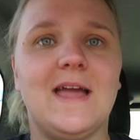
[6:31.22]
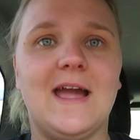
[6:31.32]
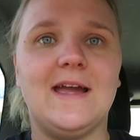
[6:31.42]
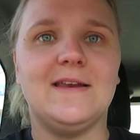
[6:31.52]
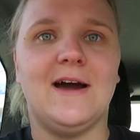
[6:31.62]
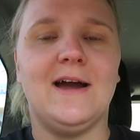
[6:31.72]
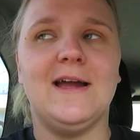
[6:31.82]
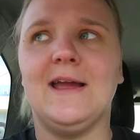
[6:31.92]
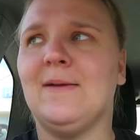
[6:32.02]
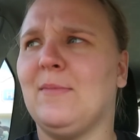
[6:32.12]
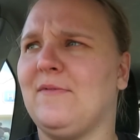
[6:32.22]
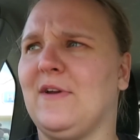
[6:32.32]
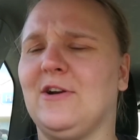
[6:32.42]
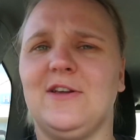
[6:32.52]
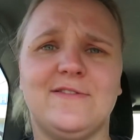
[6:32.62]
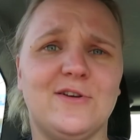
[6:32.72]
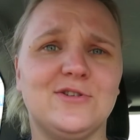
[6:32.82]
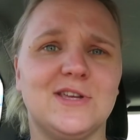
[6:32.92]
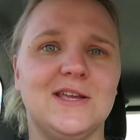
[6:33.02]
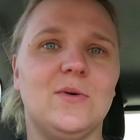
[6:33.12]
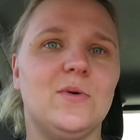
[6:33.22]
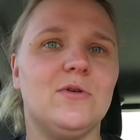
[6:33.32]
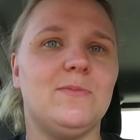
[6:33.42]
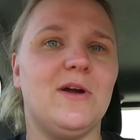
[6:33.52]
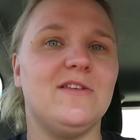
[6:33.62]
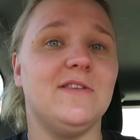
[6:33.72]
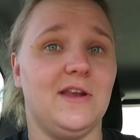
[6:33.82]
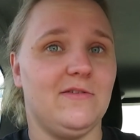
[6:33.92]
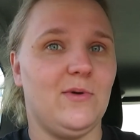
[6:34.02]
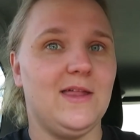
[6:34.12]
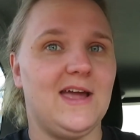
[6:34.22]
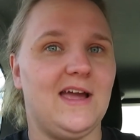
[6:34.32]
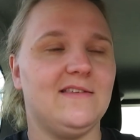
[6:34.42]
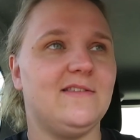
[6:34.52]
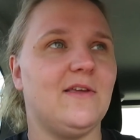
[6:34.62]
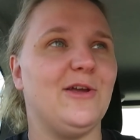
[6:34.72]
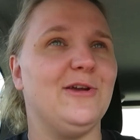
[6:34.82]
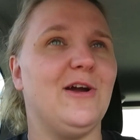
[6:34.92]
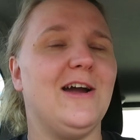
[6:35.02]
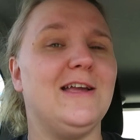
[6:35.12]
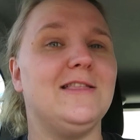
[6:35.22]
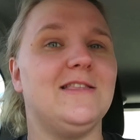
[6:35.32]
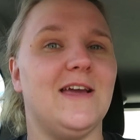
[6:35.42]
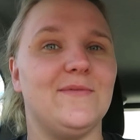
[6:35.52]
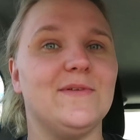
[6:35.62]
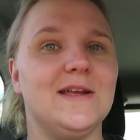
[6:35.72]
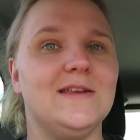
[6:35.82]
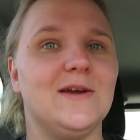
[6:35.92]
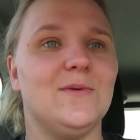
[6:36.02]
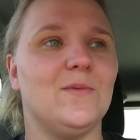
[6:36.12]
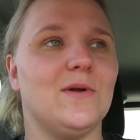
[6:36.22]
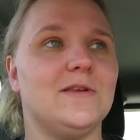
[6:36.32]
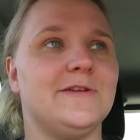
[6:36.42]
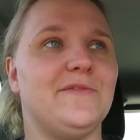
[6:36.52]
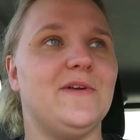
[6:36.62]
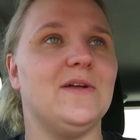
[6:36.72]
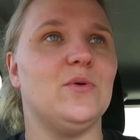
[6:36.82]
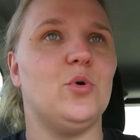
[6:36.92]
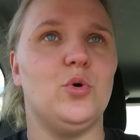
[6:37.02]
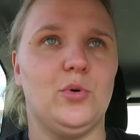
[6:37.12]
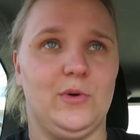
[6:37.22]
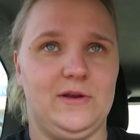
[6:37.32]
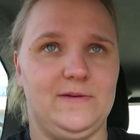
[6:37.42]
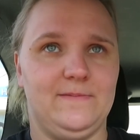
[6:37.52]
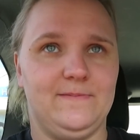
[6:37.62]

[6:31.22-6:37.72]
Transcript: and I am a very socially awkward person as well as, so I definitely don't want to feel awkward.